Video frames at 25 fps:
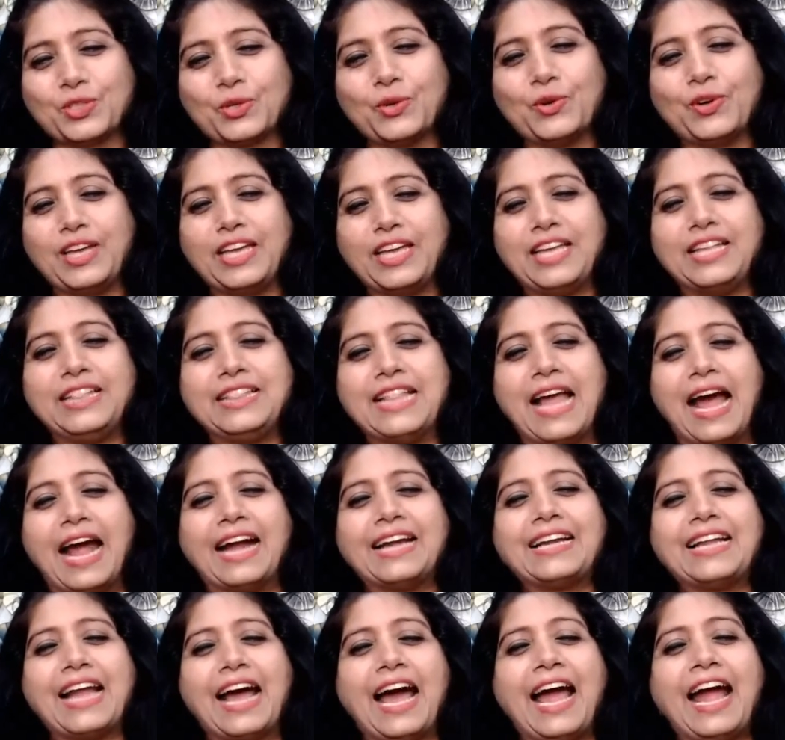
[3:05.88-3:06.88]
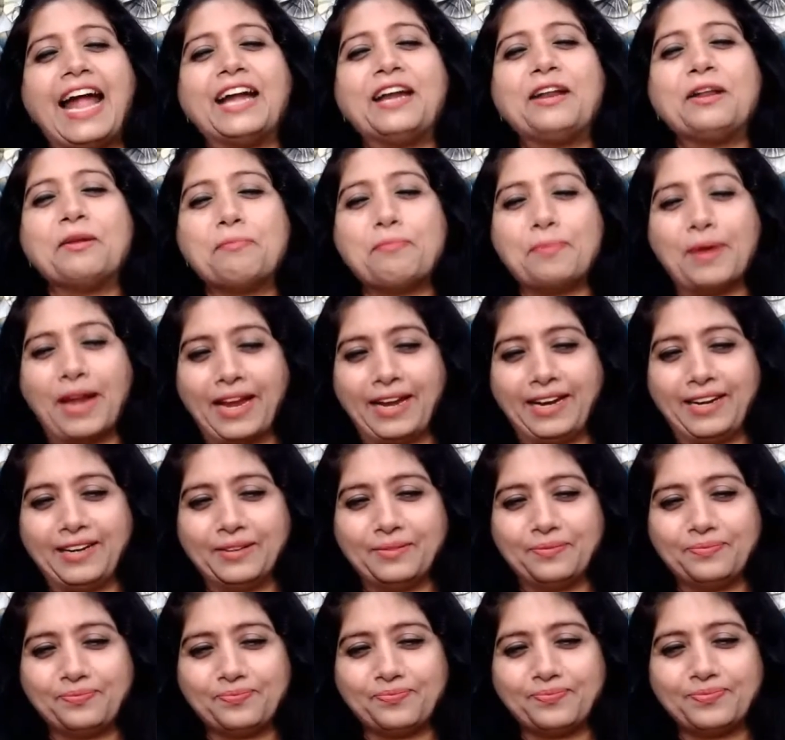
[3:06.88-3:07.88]
So in that I had
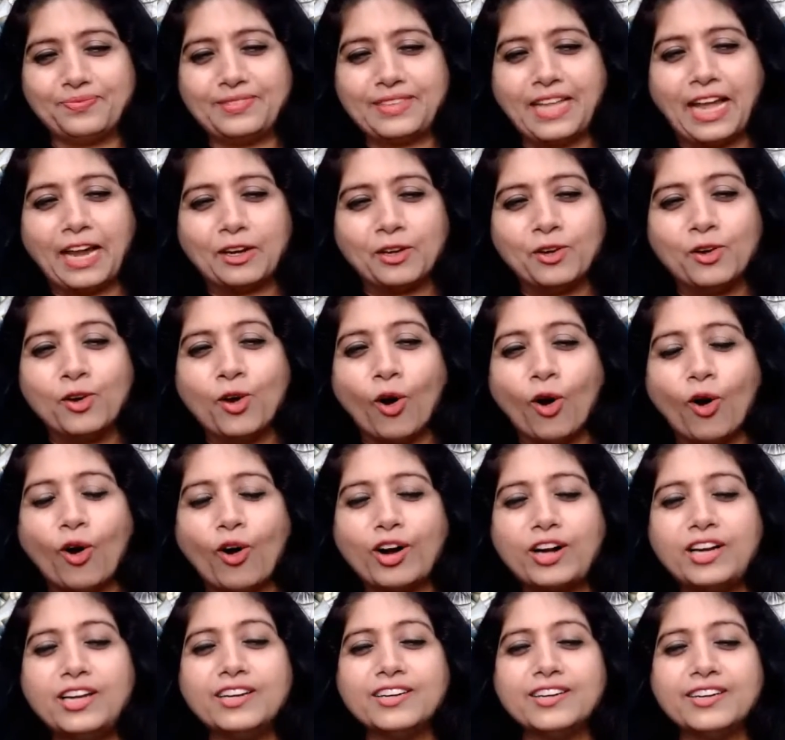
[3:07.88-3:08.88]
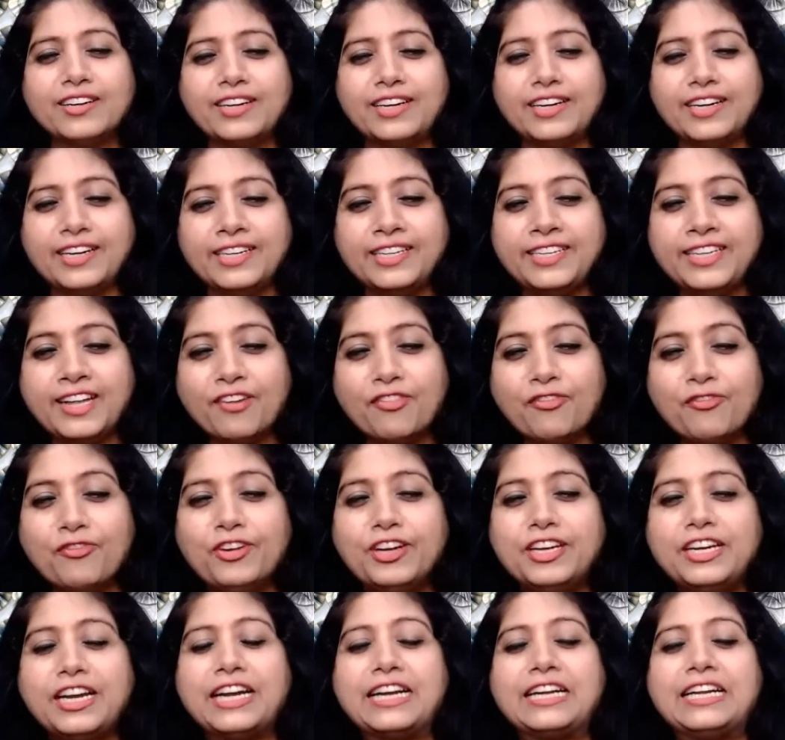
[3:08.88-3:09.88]
replied that God
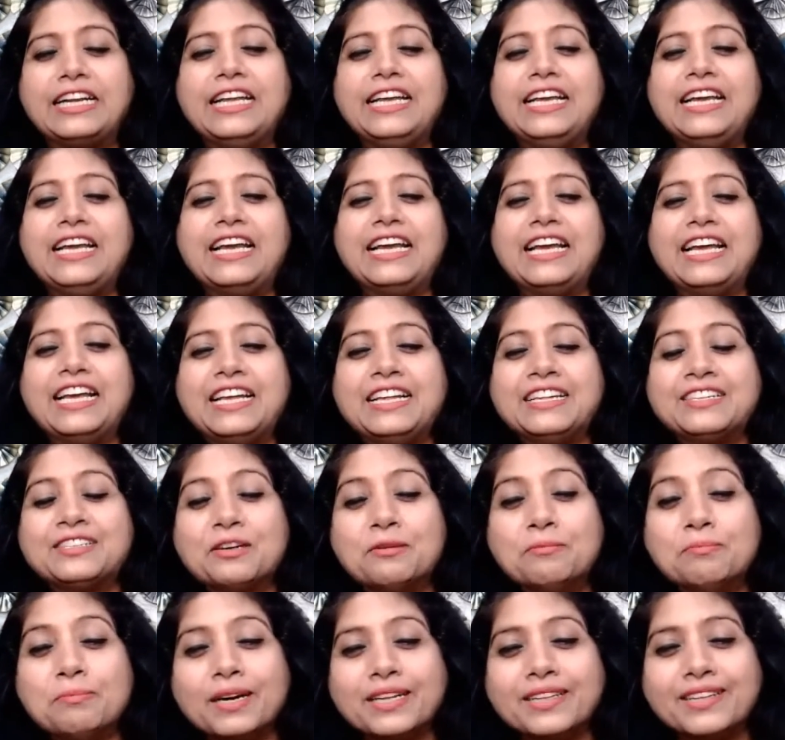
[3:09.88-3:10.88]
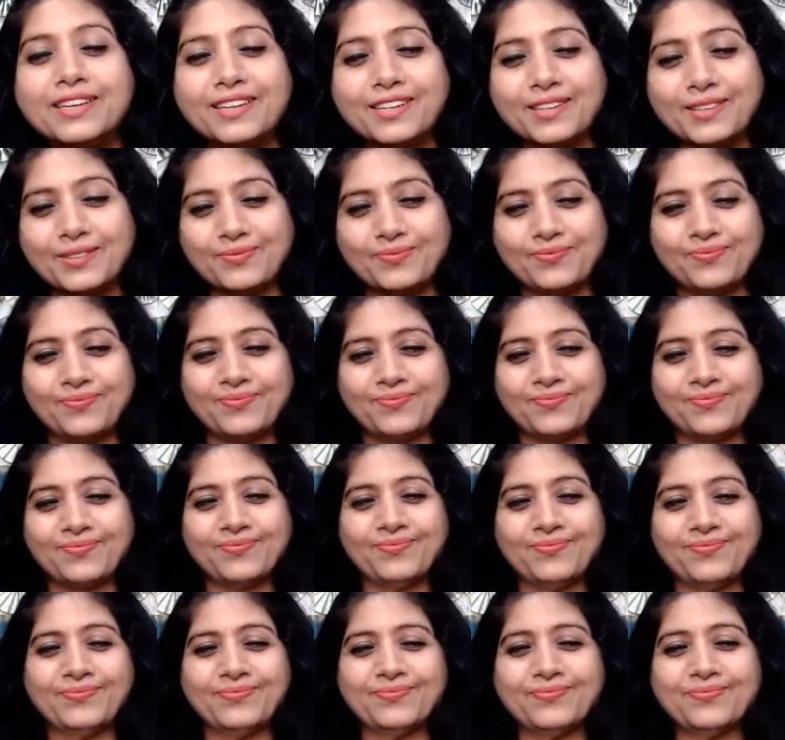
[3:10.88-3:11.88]
definitely is a mother
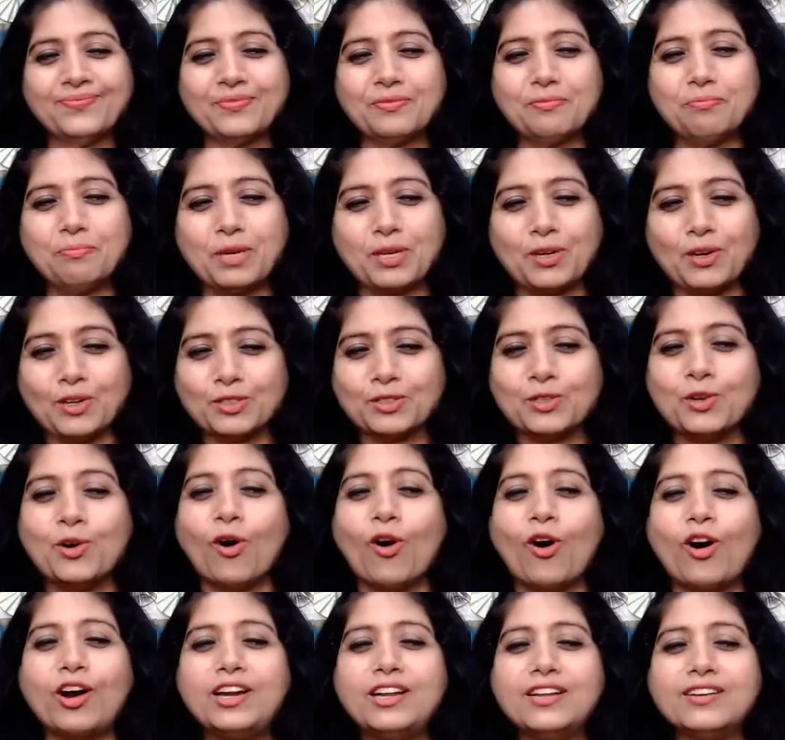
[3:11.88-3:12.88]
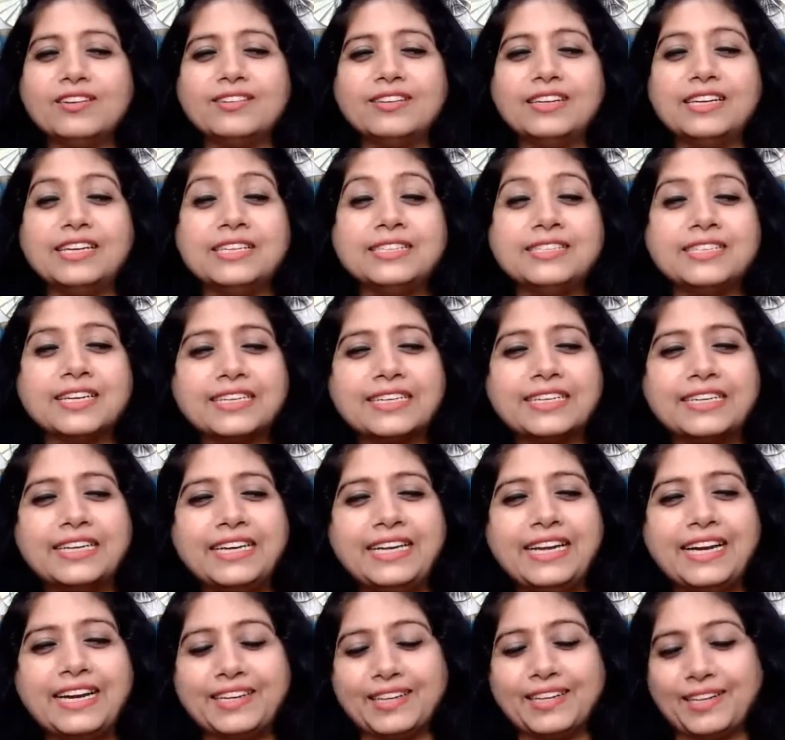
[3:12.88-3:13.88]
because God is a
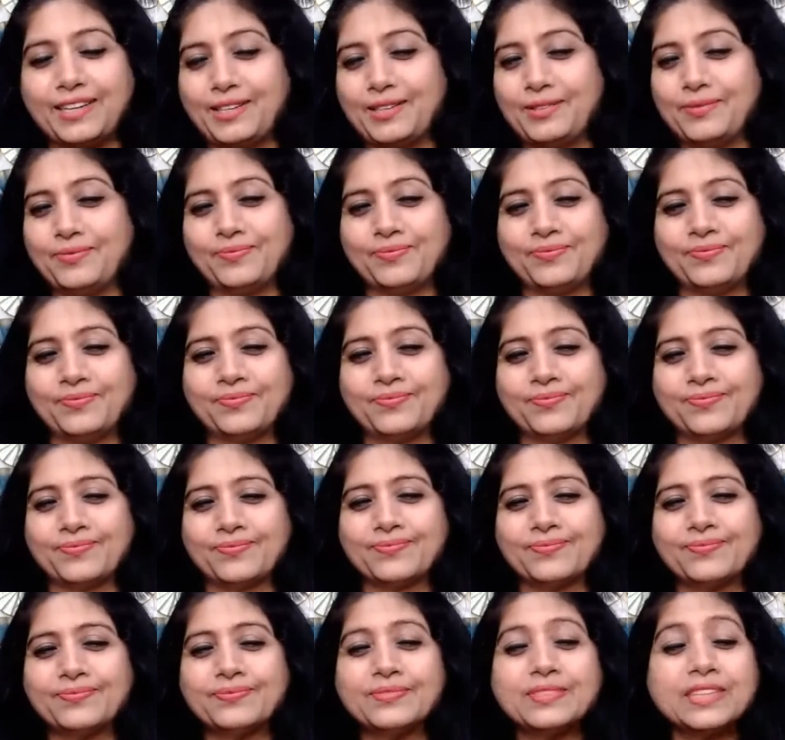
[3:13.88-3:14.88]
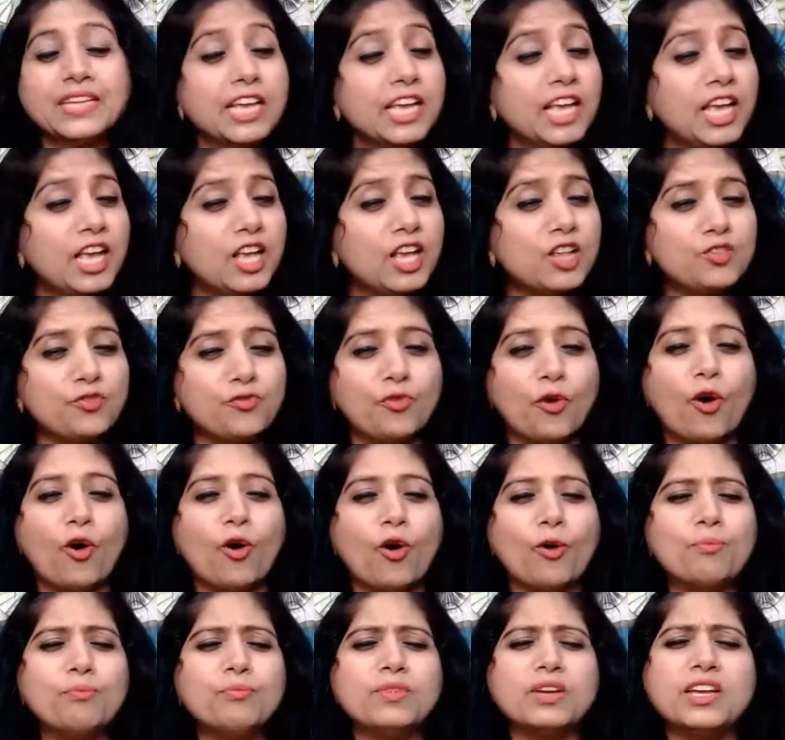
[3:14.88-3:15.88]
creator. His
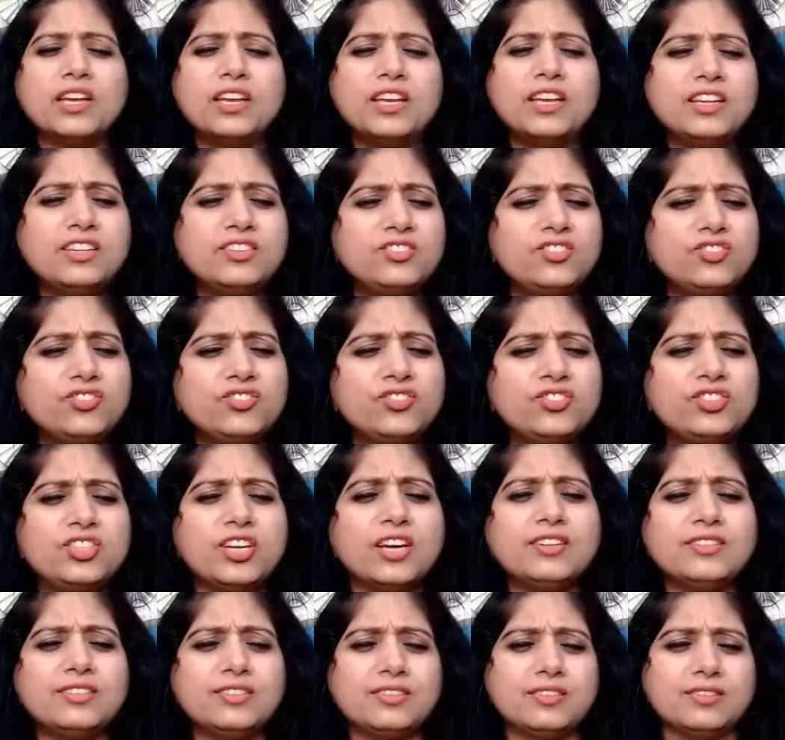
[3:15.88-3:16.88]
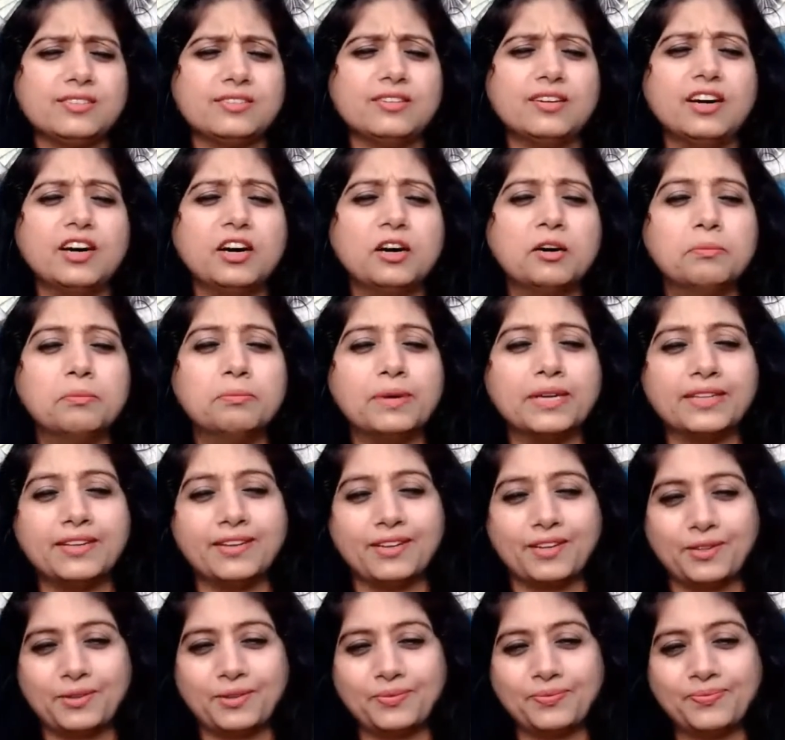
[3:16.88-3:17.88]
form is just a
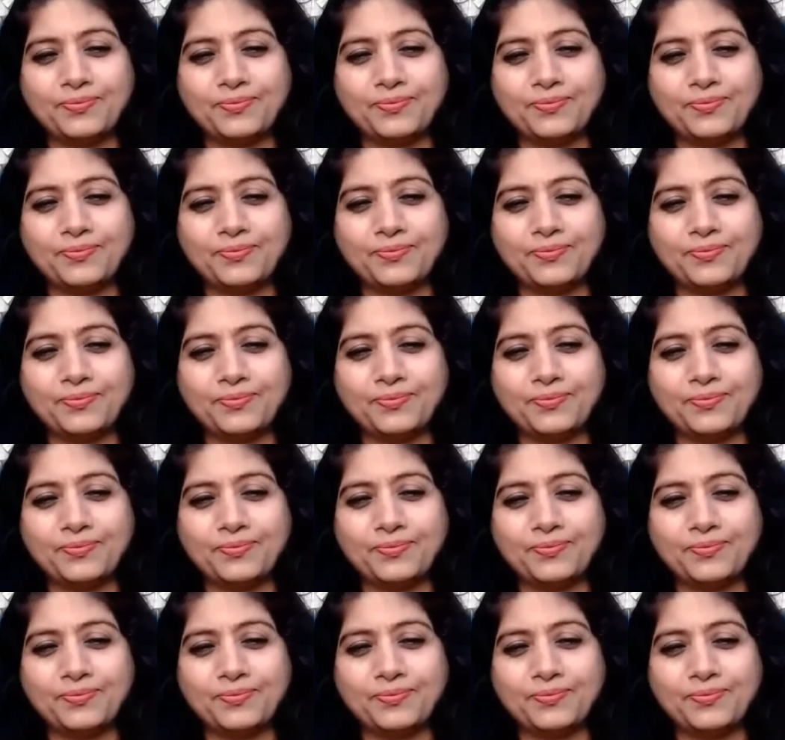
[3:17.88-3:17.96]
mother.